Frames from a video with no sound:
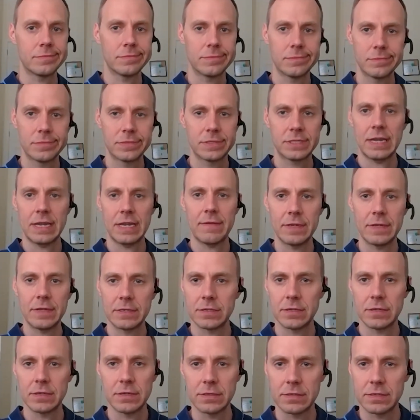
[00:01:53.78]
7
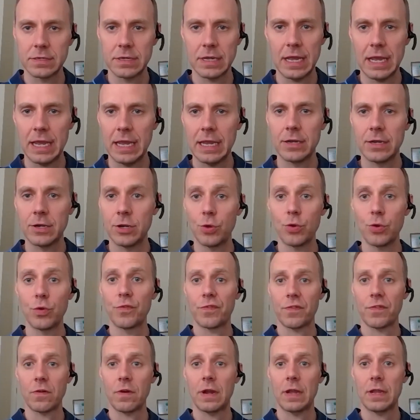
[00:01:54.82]
to 8 new
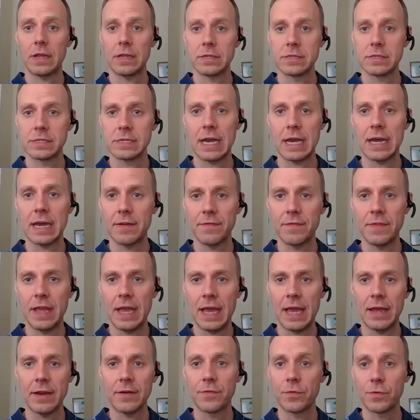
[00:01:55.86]
friends out of
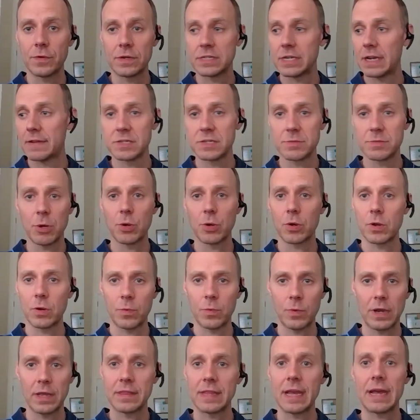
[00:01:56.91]
that, of which I've
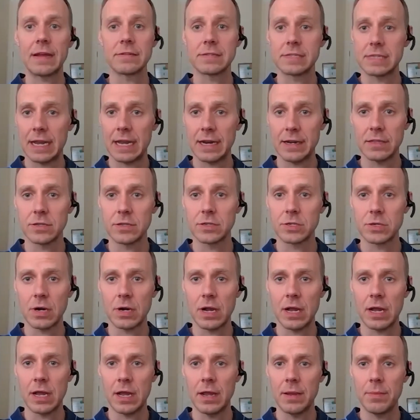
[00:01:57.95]
spoken with outside of the
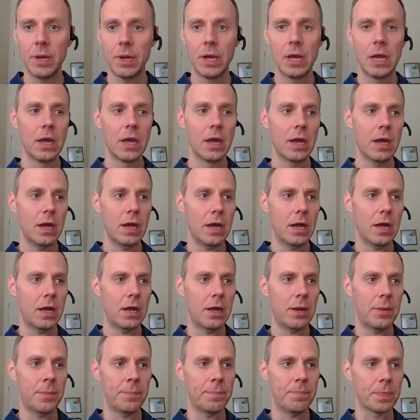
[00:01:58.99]
tribe.
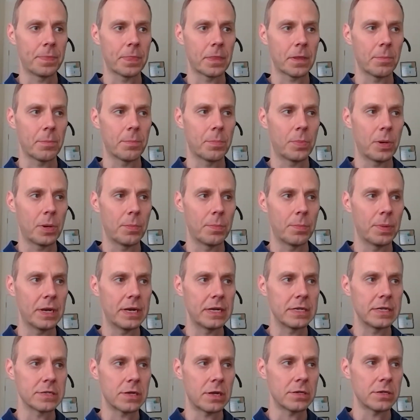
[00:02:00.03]

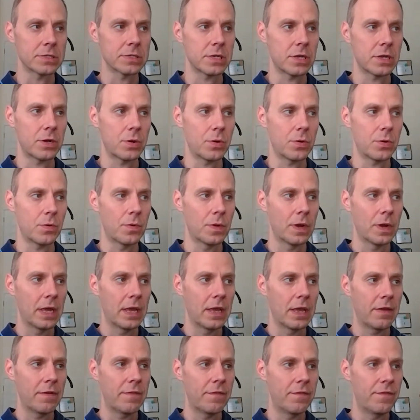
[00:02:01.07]
But it's also
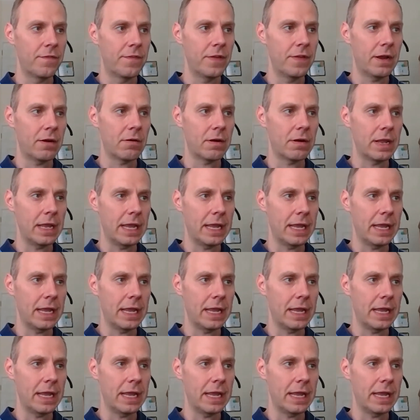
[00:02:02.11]
very